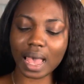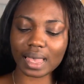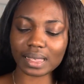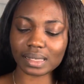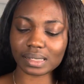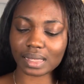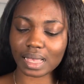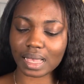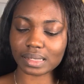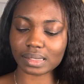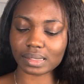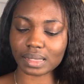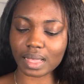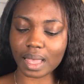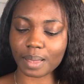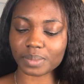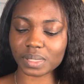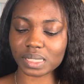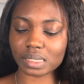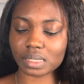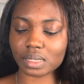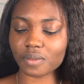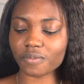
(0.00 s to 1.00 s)
I, I, I'm
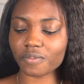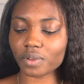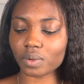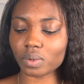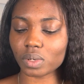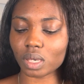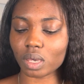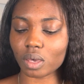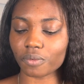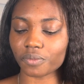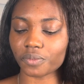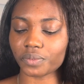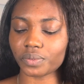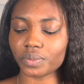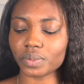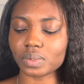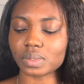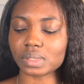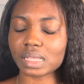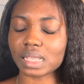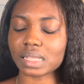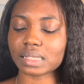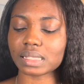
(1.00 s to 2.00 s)
still very
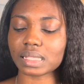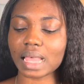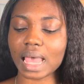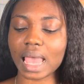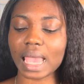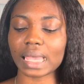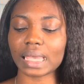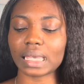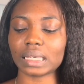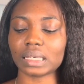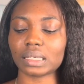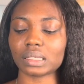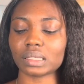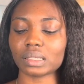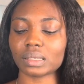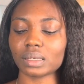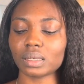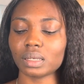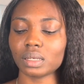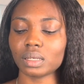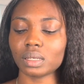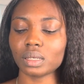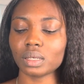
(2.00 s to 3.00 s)
confused. It's like
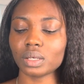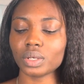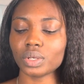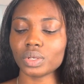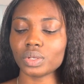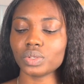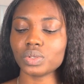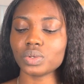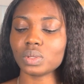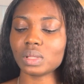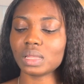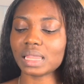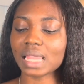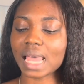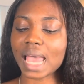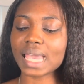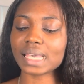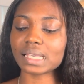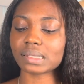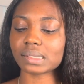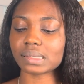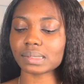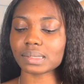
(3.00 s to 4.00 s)
you
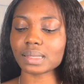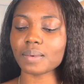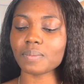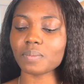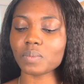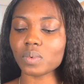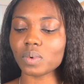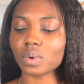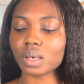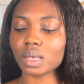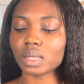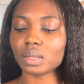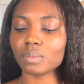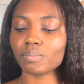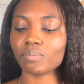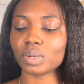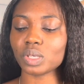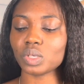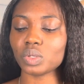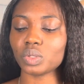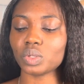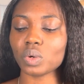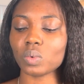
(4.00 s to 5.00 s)
like someone,
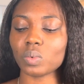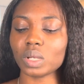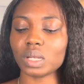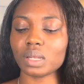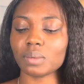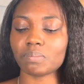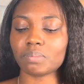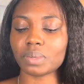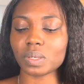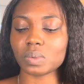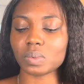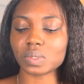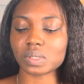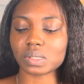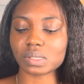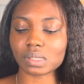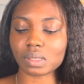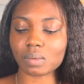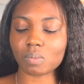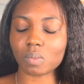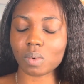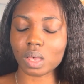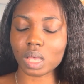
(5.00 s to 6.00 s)
but you don't want to be with
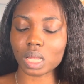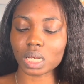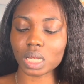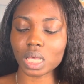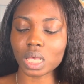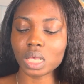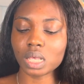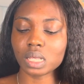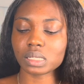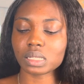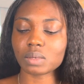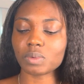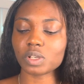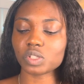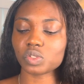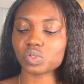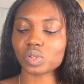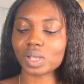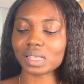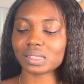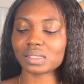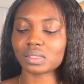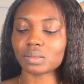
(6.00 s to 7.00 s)
someone. Someone
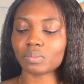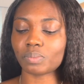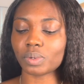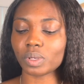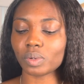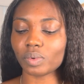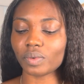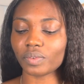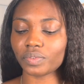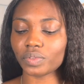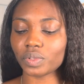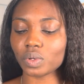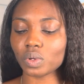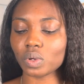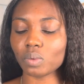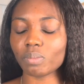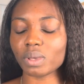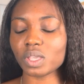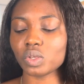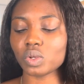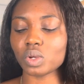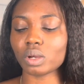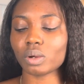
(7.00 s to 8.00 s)
tries to be with you,
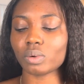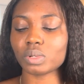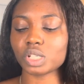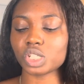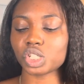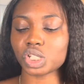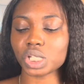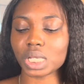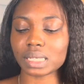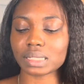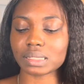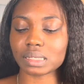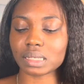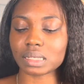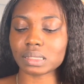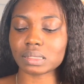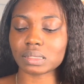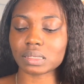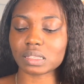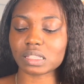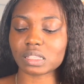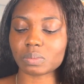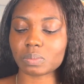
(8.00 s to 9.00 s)
but you are rejecting
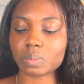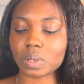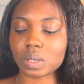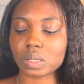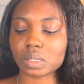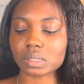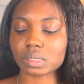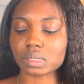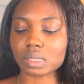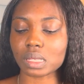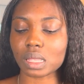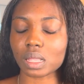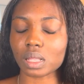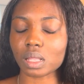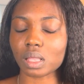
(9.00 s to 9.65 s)
this person